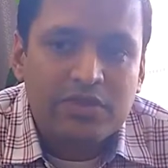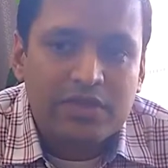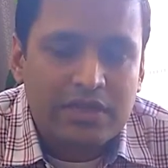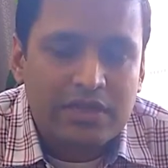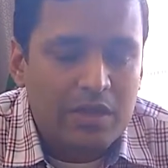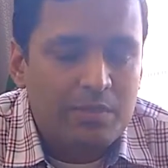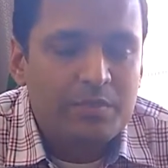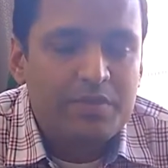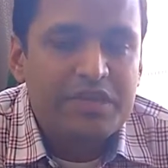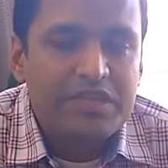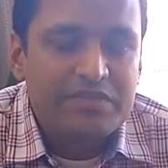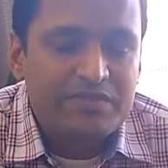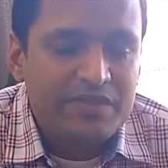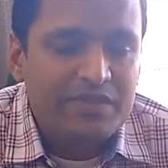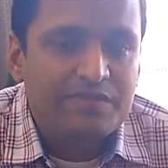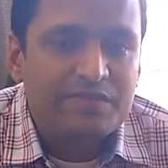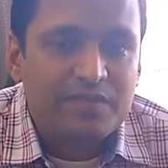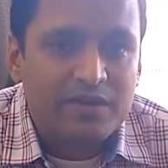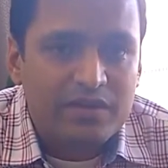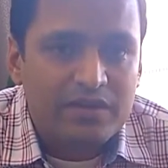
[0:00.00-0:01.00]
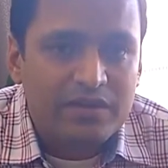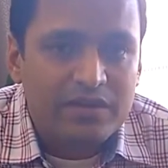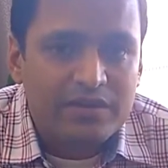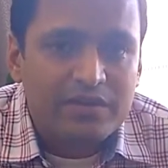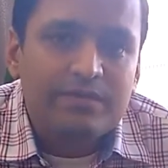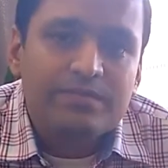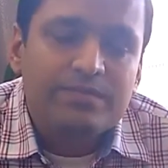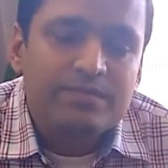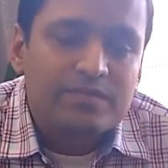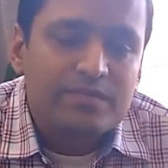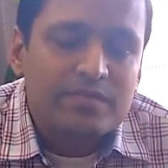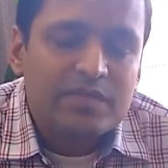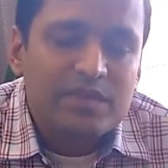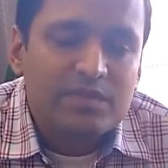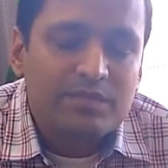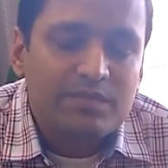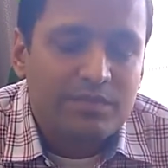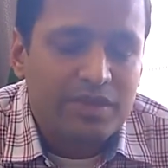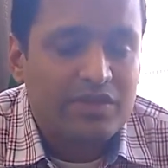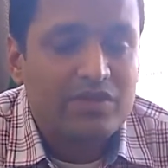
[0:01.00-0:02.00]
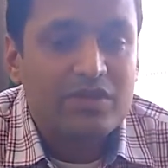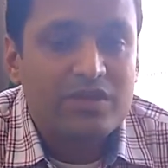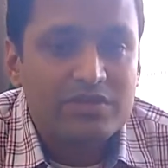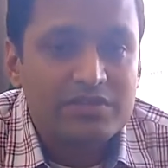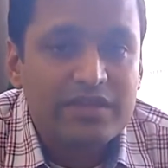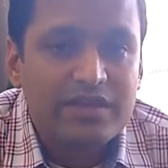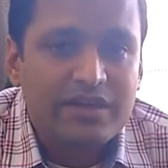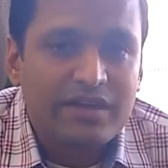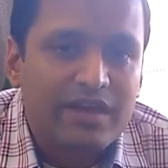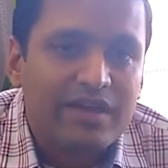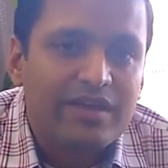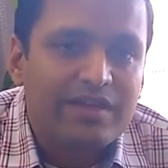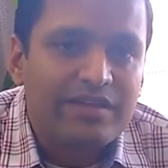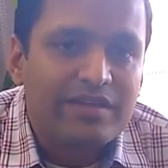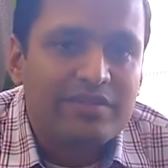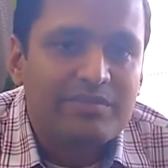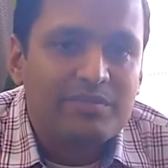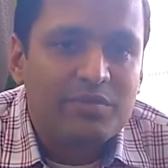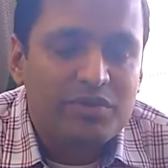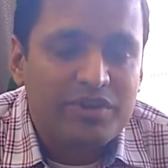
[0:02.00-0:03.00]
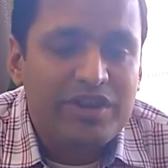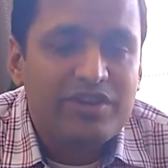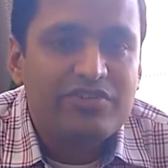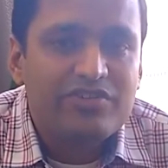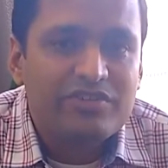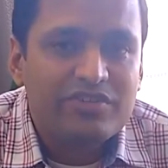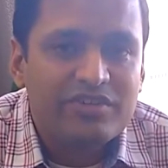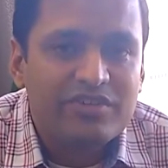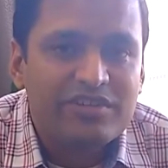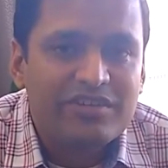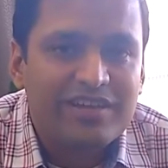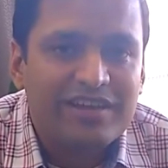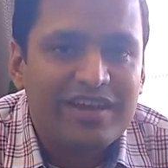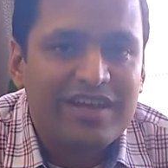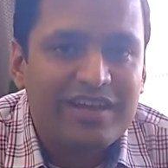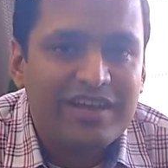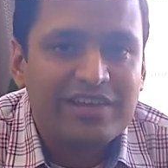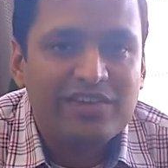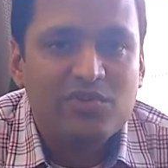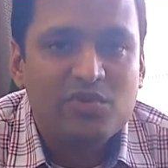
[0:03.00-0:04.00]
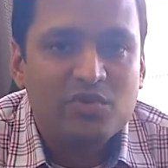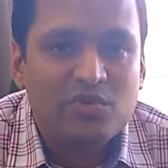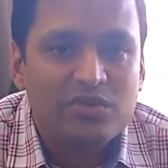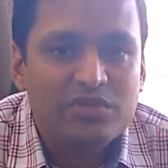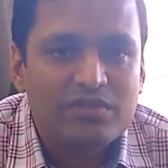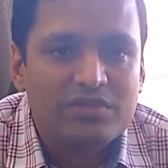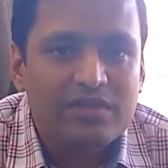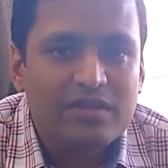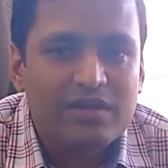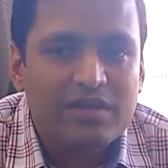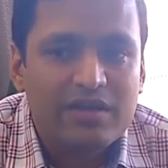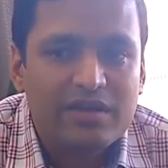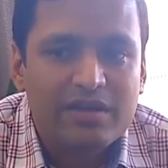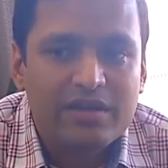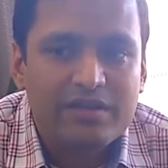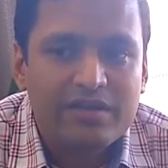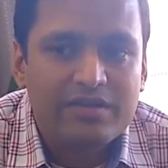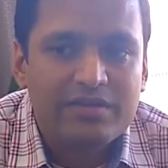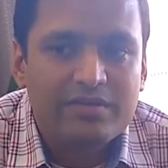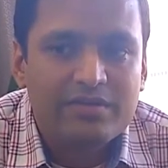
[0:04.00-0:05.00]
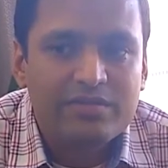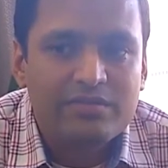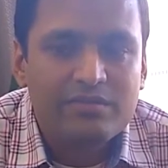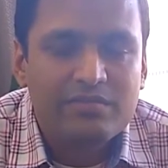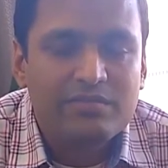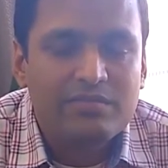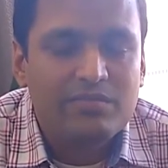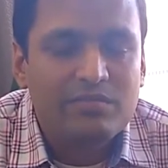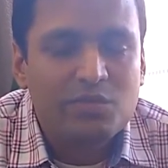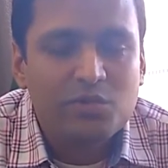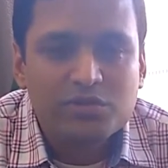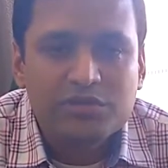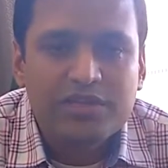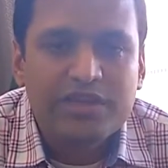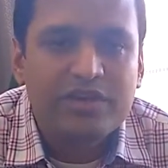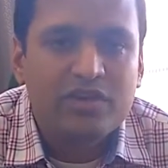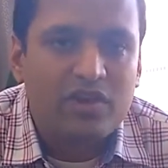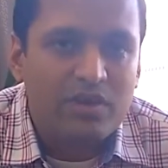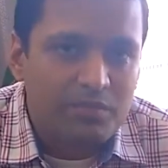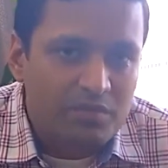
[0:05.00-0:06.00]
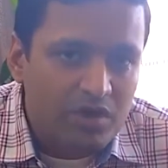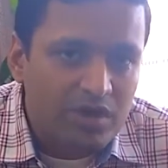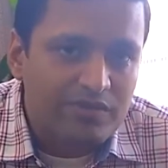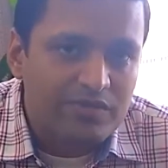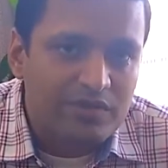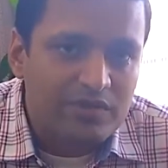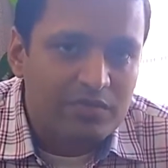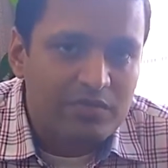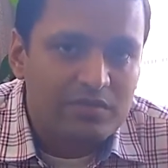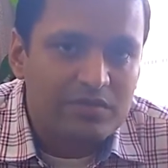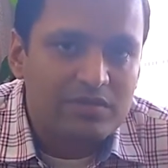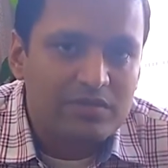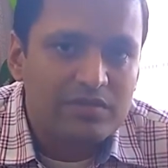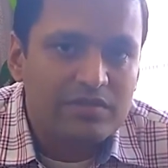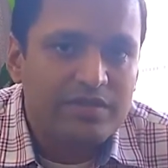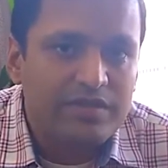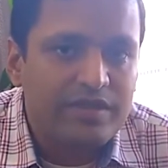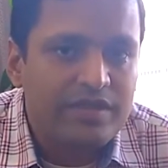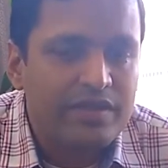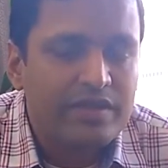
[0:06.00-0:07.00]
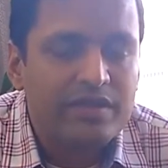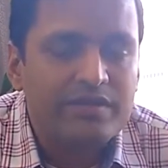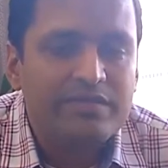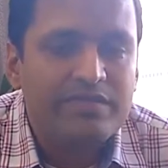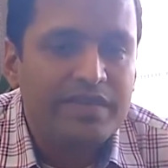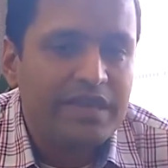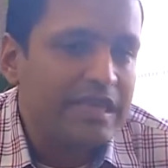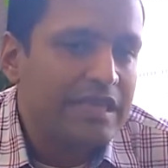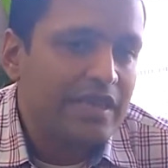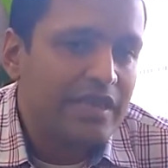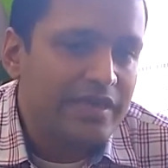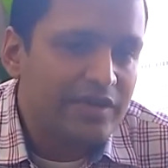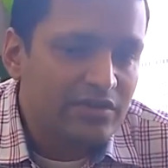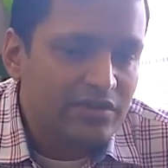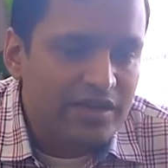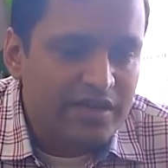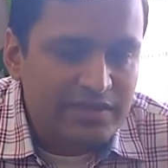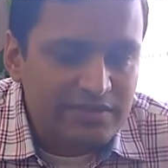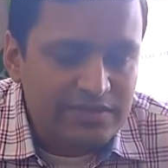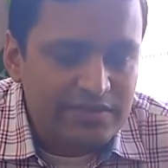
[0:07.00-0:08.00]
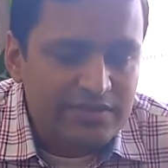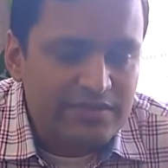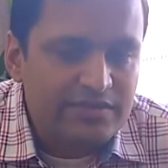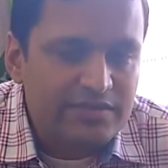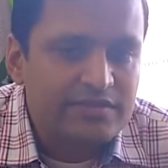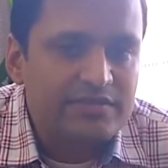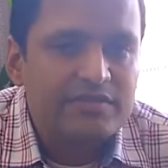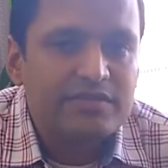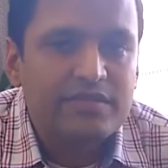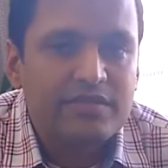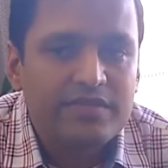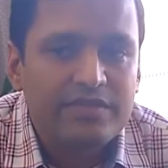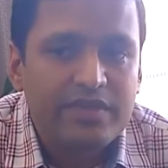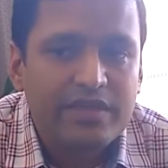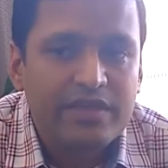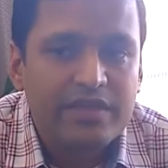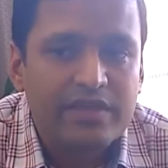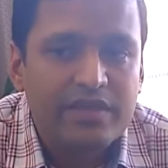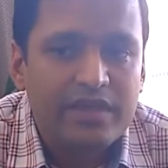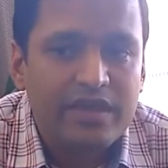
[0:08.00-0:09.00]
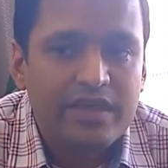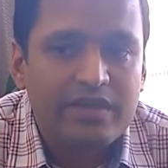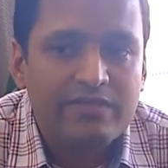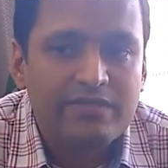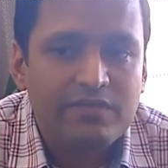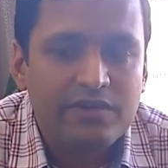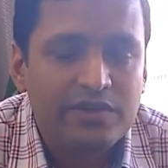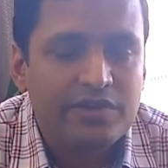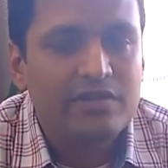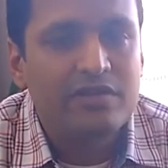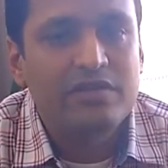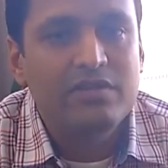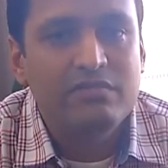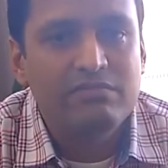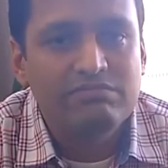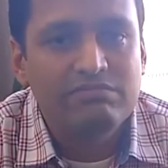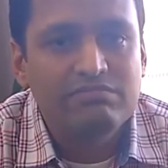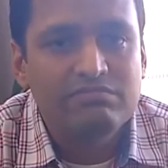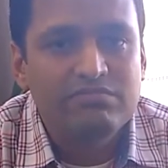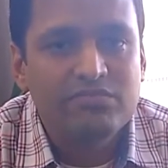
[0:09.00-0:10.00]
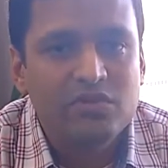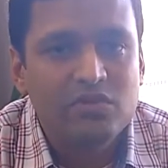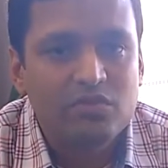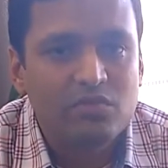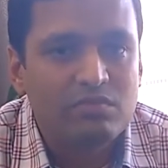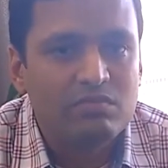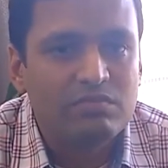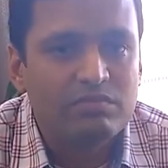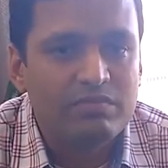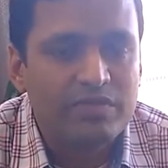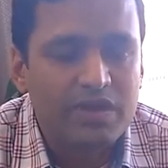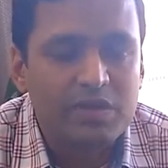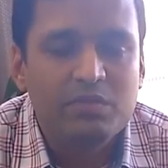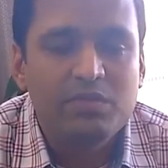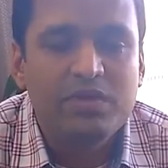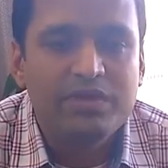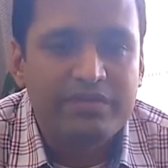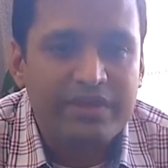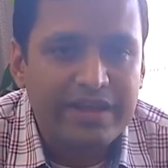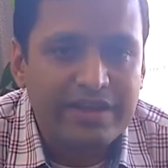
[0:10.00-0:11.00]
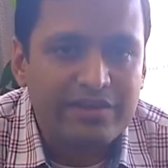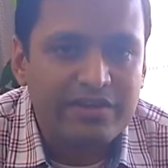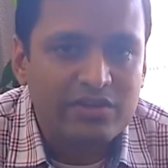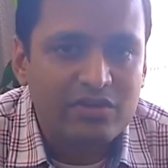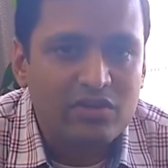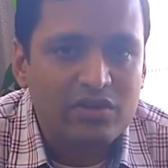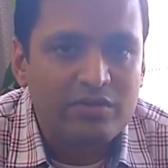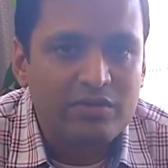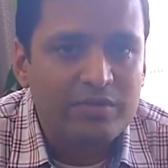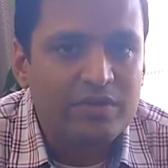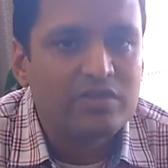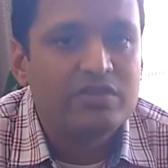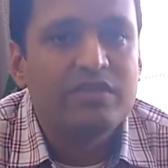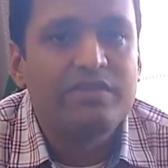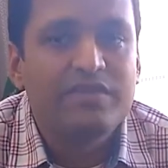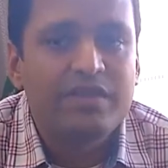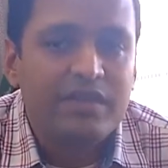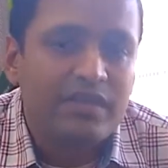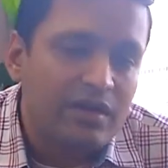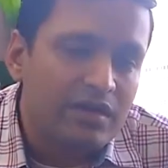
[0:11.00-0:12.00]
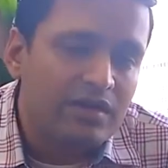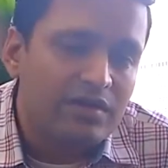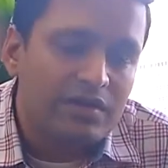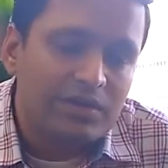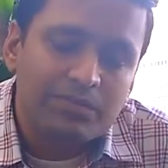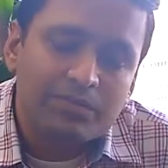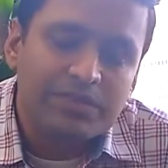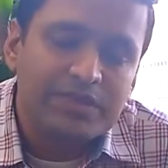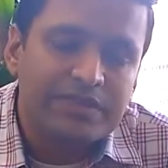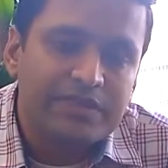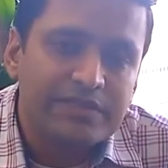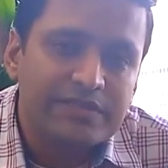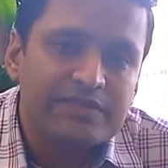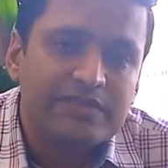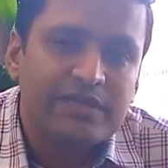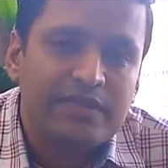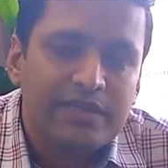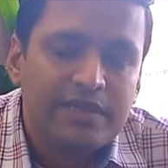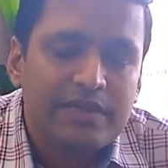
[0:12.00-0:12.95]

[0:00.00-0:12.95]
the companies we fund, because they are high potential and high growth, are mostly non-profitable. They are very light on assets. They have little to minimal track record because they're very young companies.